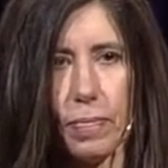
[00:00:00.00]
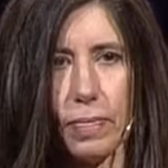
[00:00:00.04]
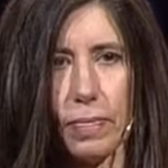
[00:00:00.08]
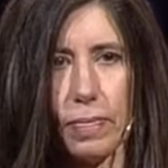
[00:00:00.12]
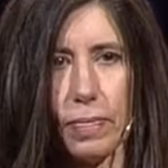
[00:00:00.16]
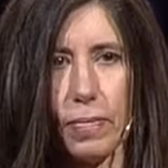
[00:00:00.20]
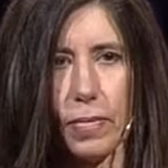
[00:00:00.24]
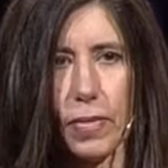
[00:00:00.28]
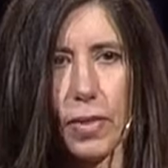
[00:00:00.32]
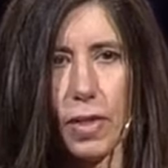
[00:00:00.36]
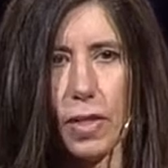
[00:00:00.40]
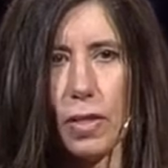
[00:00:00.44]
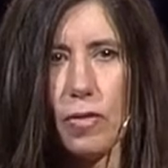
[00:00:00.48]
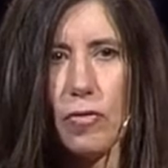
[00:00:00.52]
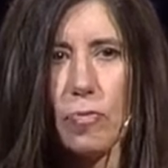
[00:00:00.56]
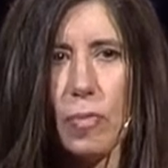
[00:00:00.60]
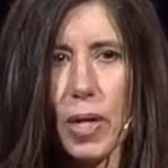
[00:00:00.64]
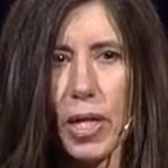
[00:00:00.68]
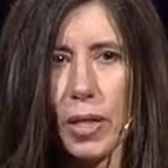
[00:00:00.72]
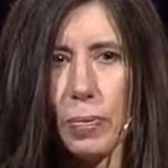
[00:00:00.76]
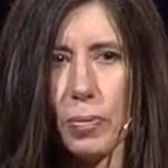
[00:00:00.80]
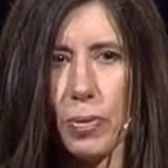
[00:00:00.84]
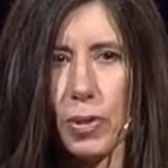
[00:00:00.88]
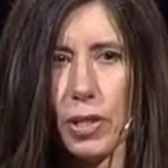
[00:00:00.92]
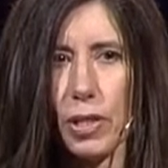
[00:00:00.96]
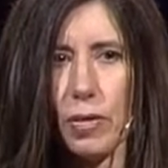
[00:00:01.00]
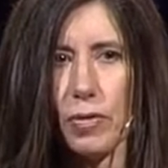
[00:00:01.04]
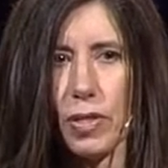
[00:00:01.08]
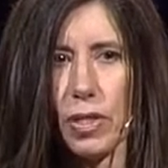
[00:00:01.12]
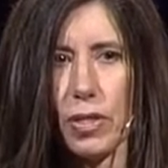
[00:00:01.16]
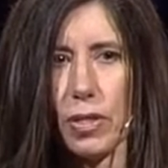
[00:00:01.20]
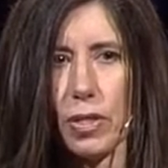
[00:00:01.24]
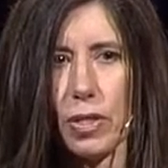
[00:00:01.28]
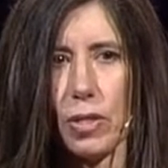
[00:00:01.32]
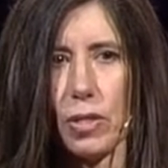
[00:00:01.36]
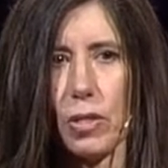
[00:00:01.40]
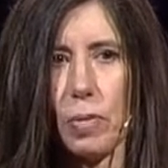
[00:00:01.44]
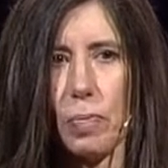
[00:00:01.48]
None of my
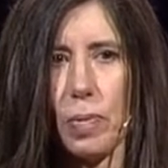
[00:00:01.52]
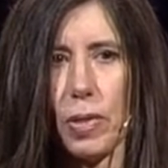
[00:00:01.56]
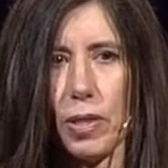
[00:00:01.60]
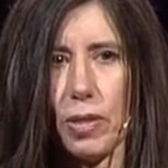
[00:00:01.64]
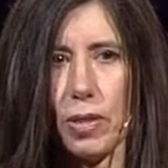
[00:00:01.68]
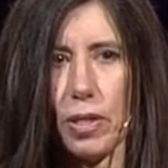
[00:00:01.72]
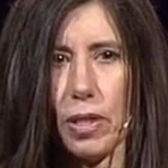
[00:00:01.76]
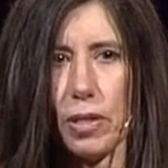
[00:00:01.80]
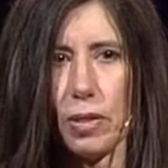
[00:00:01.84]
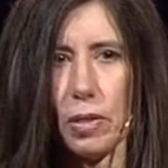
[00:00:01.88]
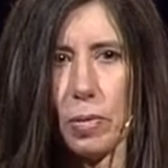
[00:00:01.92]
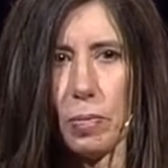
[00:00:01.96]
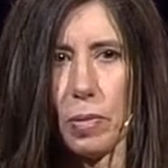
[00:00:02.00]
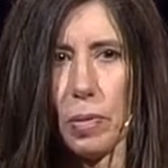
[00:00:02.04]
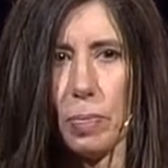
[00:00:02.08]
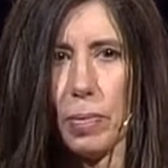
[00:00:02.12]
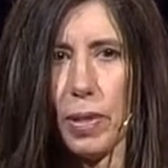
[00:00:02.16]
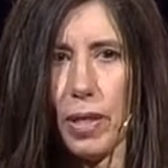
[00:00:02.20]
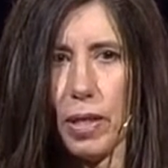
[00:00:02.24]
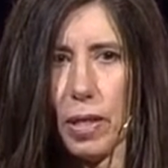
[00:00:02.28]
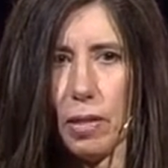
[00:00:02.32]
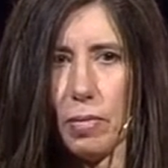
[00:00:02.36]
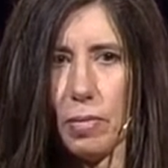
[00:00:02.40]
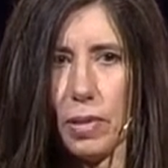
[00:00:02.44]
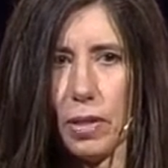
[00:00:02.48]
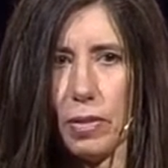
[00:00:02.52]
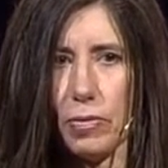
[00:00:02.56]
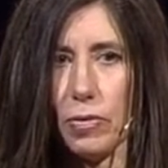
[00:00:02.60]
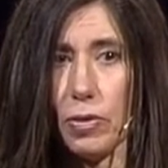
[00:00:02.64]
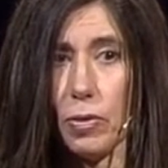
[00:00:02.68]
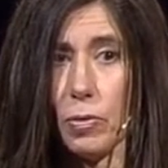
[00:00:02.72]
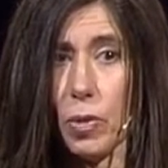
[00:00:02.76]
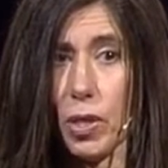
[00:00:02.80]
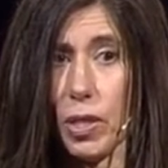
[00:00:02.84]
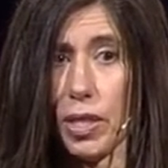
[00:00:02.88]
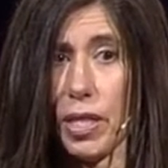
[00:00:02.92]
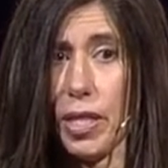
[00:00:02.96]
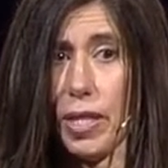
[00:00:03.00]
previous experience prepared me for
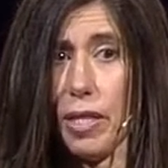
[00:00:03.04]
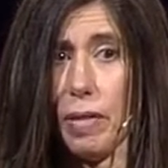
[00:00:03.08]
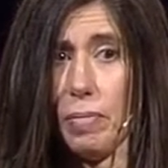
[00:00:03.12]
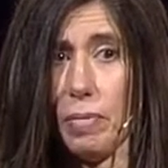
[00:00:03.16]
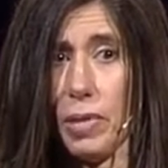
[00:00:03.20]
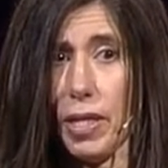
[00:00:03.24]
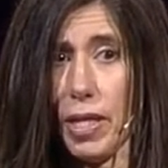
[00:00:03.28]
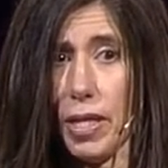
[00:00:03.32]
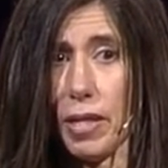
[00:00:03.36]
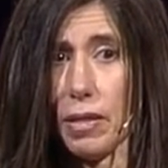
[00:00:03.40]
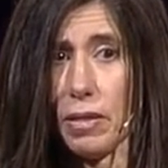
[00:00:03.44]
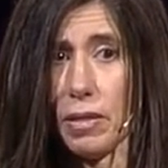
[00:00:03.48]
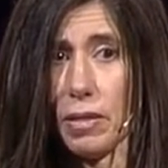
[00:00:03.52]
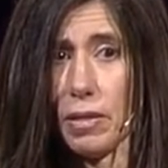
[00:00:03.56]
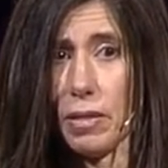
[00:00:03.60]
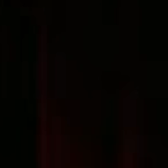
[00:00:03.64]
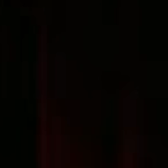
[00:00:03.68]
what came next.